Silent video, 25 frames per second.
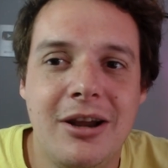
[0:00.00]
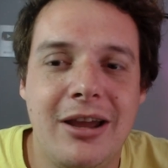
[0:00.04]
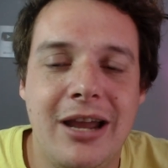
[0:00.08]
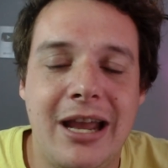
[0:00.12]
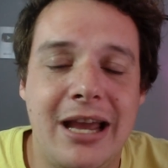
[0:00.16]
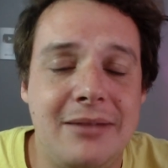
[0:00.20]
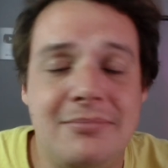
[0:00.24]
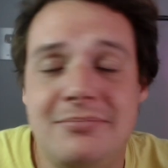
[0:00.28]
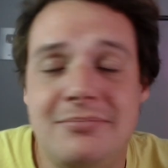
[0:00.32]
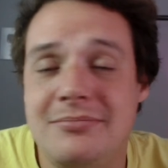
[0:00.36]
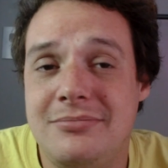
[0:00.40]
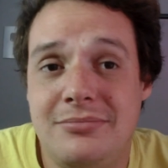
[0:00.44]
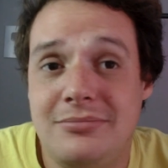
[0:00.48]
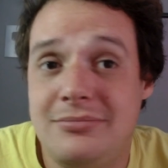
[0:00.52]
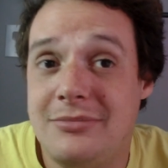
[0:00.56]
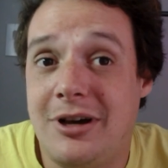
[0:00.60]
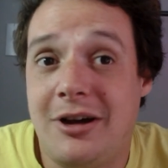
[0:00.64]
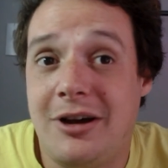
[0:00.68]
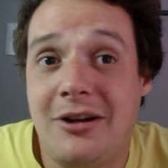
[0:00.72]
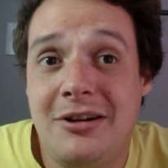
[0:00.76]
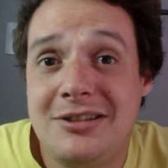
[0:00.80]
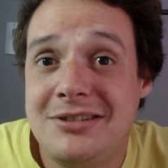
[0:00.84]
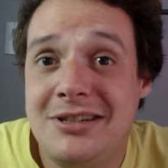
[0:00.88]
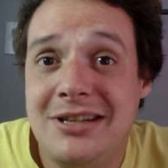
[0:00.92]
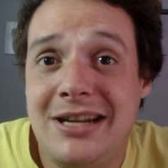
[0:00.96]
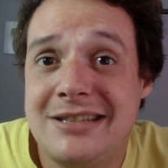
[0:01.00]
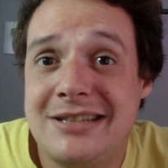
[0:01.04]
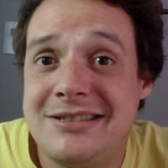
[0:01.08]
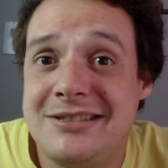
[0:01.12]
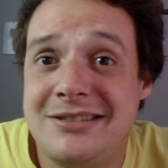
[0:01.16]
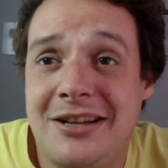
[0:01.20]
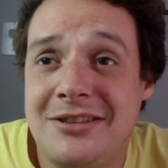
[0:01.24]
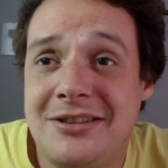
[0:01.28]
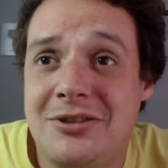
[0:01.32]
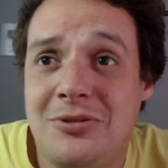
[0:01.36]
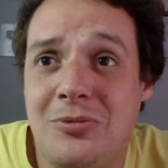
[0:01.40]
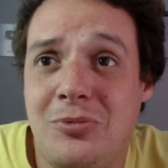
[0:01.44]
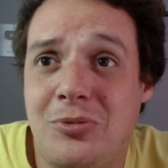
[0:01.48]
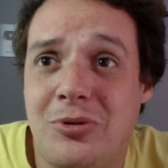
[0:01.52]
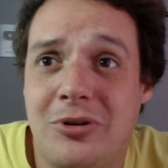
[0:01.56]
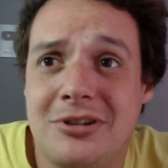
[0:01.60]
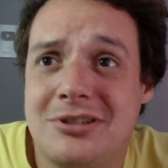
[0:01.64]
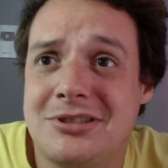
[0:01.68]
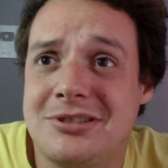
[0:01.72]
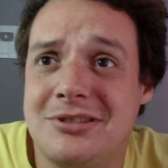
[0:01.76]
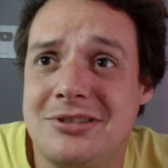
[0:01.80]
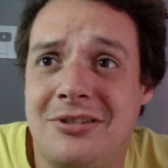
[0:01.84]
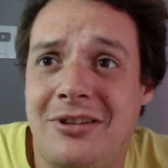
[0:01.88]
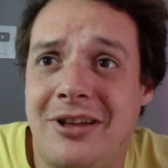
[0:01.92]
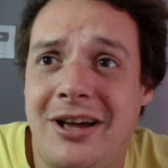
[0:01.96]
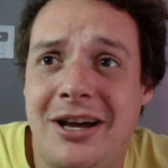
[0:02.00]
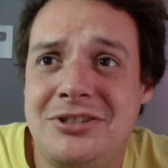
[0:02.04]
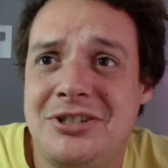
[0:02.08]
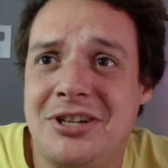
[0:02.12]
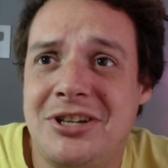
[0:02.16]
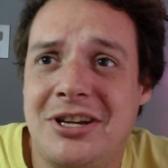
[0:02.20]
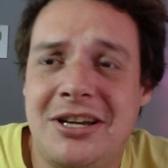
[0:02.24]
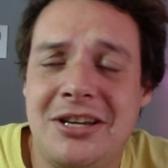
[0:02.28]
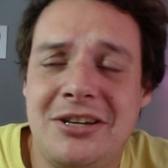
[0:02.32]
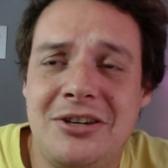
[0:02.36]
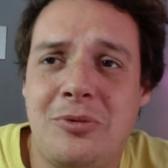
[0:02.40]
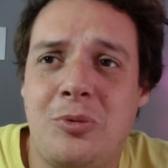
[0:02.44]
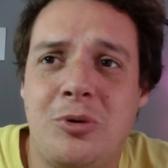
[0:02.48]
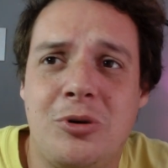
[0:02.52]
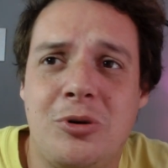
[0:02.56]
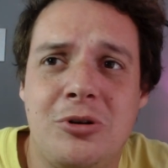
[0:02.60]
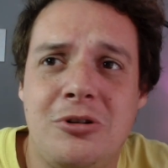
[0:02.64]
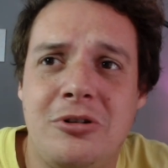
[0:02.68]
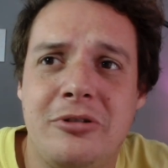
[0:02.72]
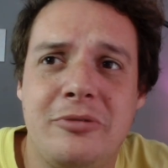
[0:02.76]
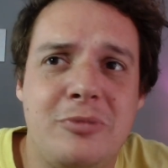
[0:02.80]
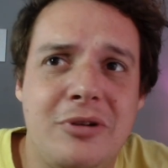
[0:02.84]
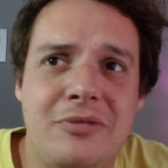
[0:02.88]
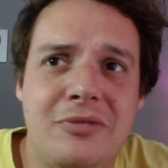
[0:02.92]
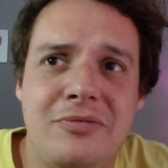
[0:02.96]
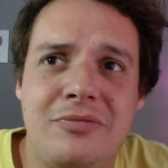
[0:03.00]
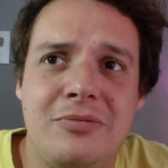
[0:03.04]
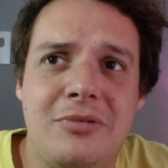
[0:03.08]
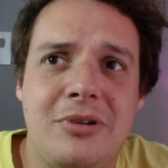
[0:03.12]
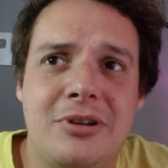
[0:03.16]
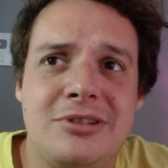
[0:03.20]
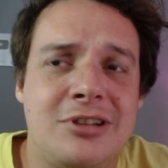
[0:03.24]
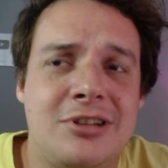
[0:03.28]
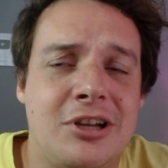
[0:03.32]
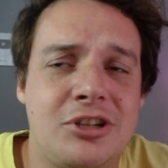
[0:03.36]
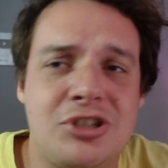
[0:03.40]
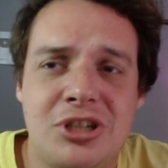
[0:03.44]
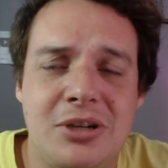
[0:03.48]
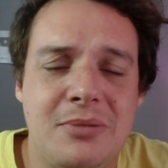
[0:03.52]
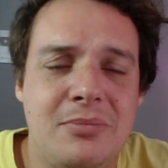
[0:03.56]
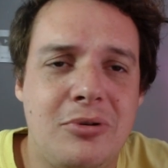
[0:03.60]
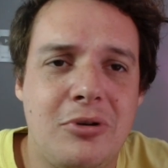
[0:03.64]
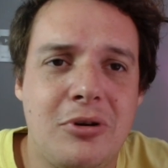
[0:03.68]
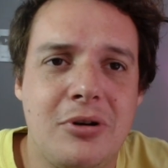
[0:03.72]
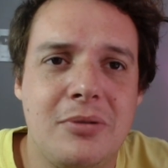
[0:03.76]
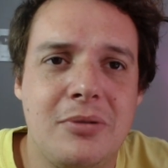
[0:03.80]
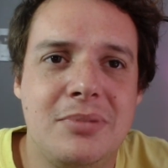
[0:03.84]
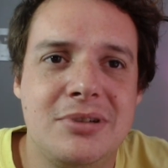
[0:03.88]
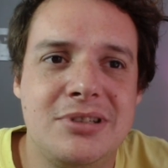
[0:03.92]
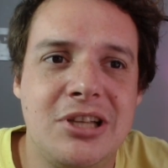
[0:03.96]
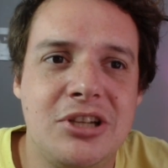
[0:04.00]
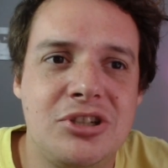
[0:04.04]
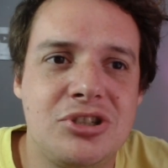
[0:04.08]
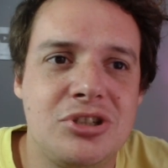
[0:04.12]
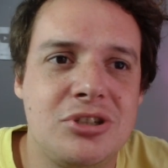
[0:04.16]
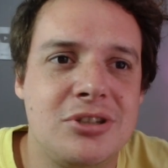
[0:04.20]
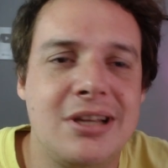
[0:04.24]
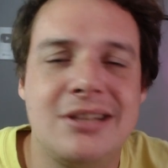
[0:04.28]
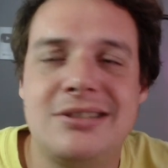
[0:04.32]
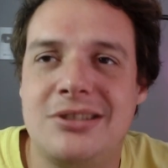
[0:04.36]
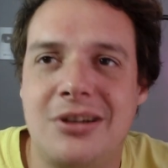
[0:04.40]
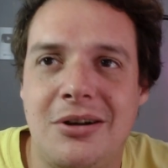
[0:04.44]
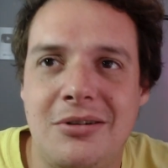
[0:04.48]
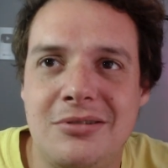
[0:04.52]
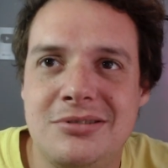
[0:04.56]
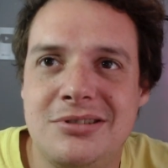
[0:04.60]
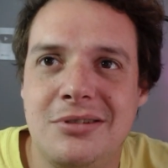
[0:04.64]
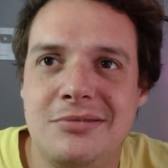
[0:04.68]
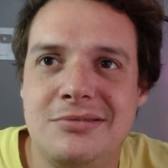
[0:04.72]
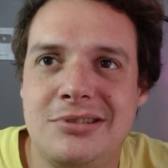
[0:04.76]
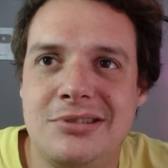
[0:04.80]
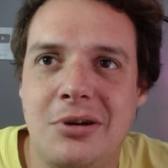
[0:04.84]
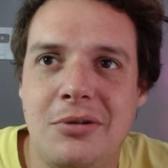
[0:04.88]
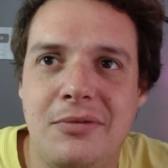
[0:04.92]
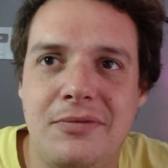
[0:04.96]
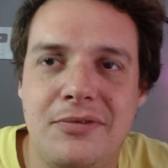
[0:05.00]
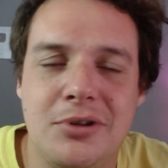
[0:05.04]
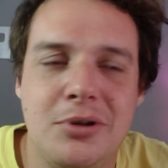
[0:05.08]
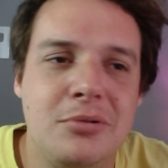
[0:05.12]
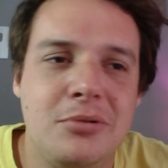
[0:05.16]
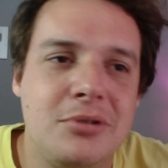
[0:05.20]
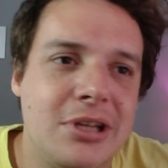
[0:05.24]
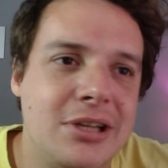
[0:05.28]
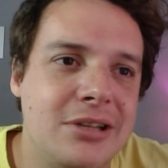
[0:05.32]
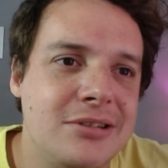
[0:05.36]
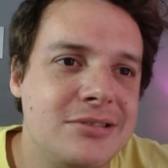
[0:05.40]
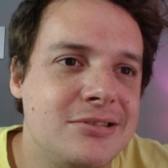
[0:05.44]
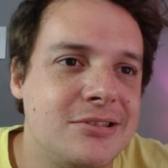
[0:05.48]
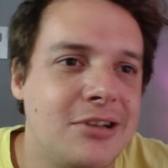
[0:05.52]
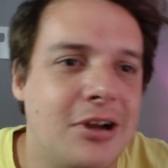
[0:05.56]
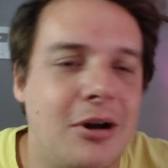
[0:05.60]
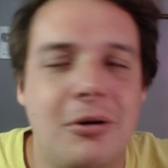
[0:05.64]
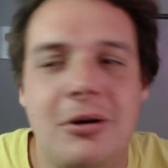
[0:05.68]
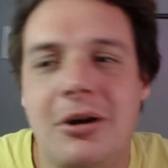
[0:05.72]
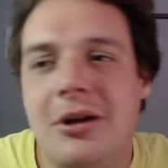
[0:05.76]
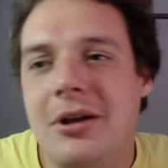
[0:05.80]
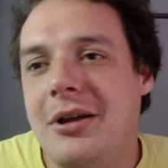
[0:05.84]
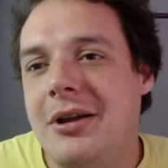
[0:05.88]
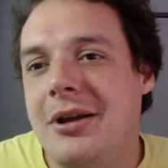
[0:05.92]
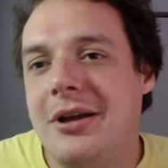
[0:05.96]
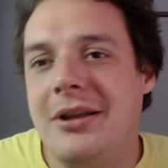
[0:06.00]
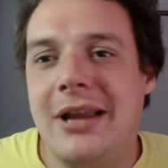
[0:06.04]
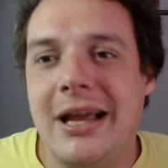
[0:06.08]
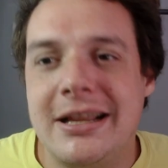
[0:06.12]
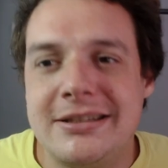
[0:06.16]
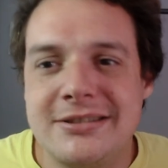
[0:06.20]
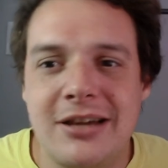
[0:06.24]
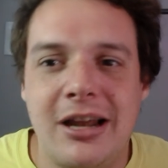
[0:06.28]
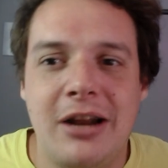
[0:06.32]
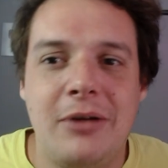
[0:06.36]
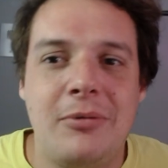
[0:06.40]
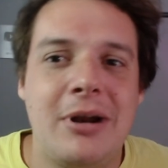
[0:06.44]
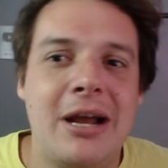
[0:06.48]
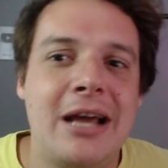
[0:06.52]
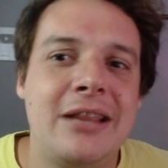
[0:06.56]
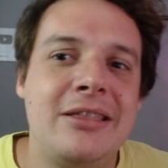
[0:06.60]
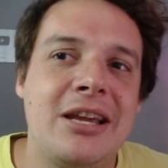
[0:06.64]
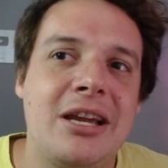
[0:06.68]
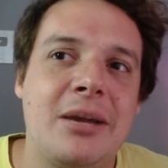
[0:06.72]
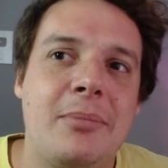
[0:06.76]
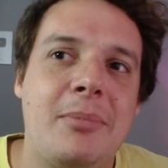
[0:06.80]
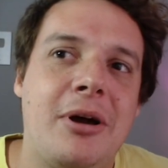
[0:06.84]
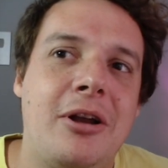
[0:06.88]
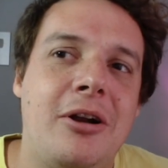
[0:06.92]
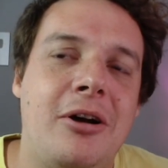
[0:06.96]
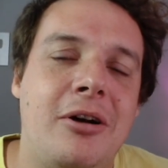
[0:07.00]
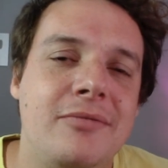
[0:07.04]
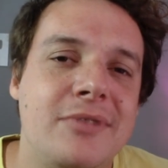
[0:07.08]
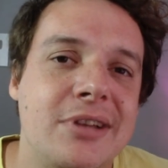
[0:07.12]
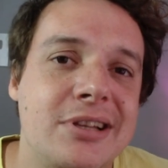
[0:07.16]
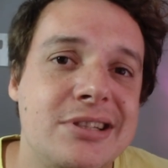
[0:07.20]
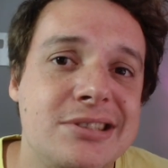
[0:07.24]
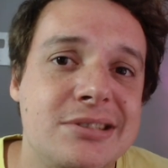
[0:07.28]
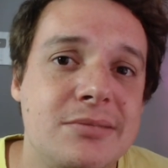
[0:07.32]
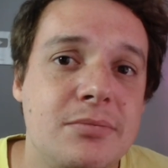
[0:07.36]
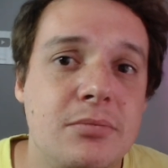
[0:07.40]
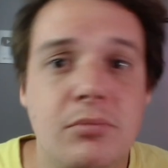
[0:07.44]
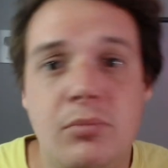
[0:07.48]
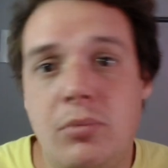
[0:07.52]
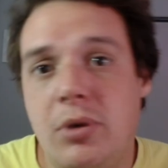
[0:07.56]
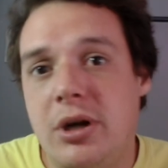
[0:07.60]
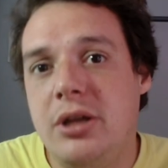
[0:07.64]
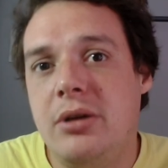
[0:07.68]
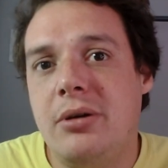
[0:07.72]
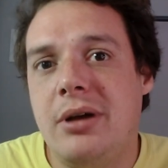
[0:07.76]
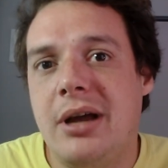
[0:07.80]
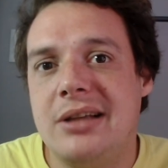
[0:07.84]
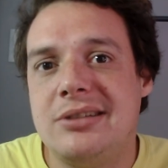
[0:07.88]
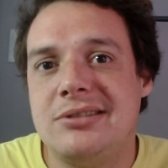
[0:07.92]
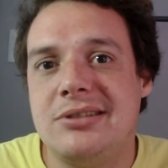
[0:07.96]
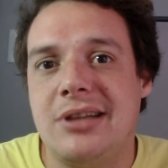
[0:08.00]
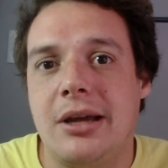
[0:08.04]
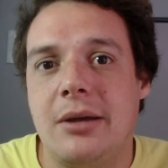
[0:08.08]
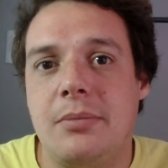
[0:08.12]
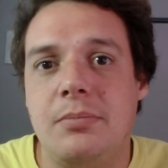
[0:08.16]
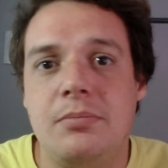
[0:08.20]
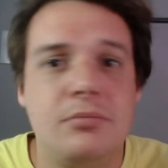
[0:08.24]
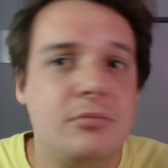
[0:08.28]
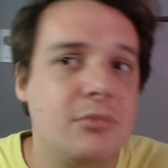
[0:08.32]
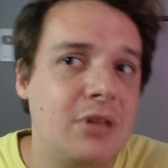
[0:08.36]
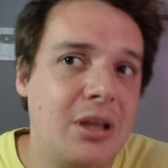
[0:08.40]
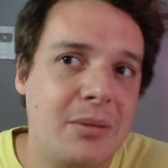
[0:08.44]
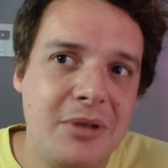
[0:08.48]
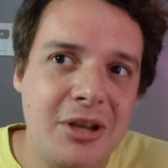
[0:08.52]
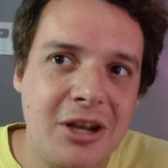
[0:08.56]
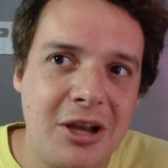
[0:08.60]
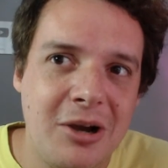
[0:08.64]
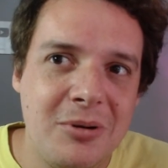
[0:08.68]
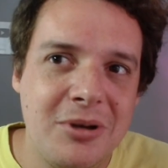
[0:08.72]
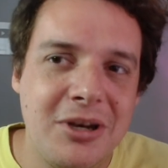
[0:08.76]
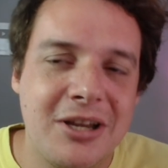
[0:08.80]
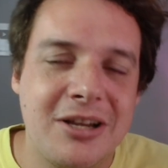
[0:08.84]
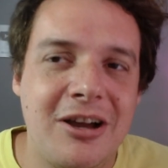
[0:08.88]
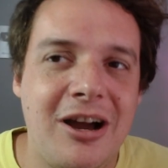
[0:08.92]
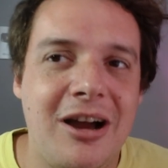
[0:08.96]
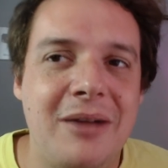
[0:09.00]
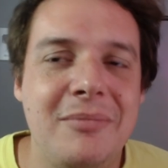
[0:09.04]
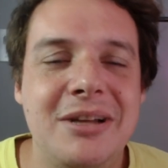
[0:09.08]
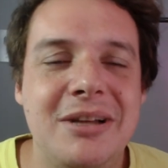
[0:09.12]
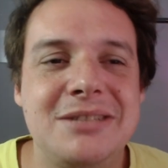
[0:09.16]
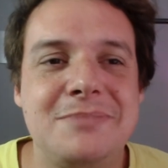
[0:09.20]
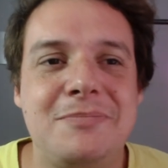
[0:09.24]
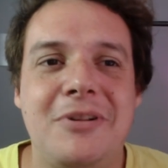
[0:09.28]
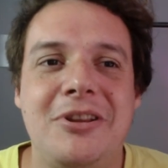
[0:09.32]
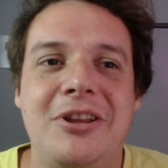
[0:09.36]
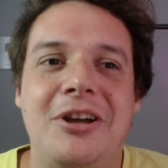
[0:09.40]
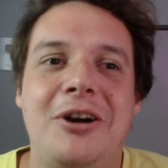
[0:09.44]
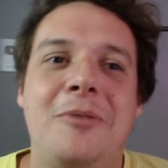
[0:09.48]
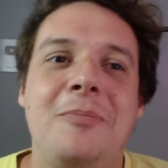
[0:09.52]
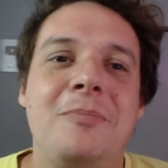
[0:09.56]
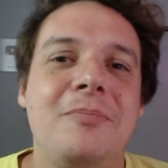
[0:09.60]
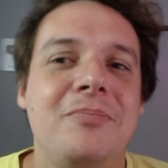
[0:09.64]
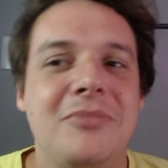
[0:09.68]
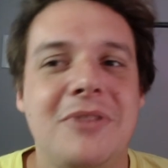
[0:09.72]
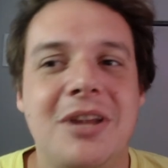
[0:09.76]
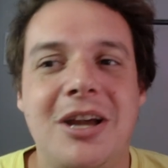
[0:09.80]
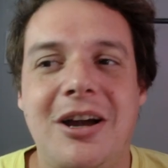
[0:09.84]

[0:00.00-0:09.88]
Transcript: And honestly, that's not the worst logic in the world with such an important position that's also so fluky. So that's kind of what I think about all this. What do you guys think? Let me know in the comments below.